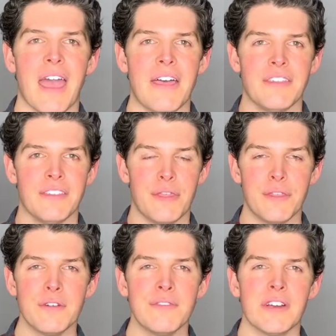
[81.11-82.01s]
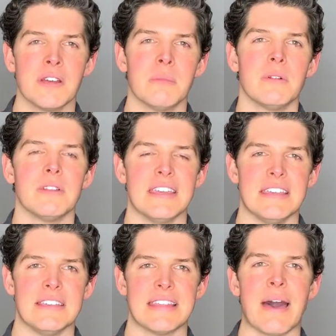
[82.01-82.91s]
And then the third variable
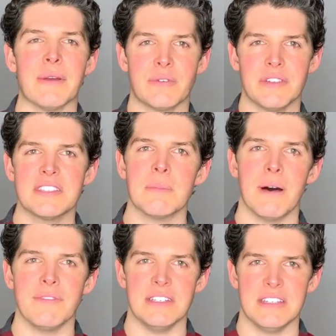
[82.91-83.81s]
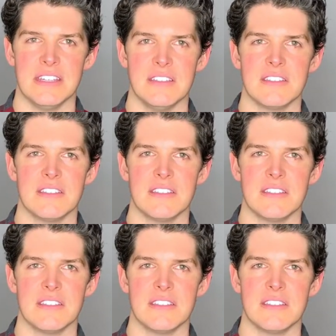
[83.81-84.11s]
is how I greased the muffin tins.